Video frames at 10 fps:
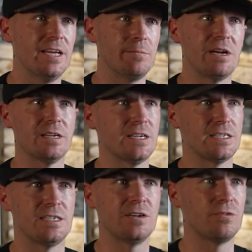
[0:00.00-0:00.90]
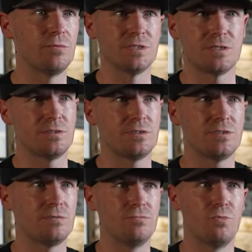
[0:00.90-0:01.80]
because I still was
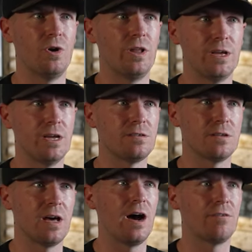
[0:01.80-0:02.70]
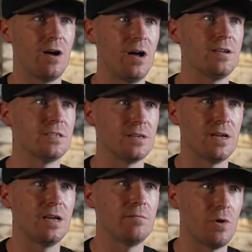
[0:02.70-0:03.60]
really into the hot rods
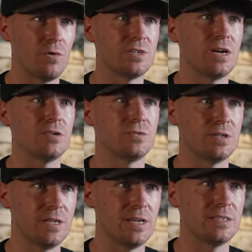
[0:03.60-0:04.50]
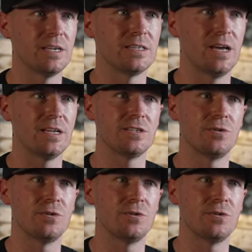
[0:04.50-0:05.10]
and motorcycles and things like that.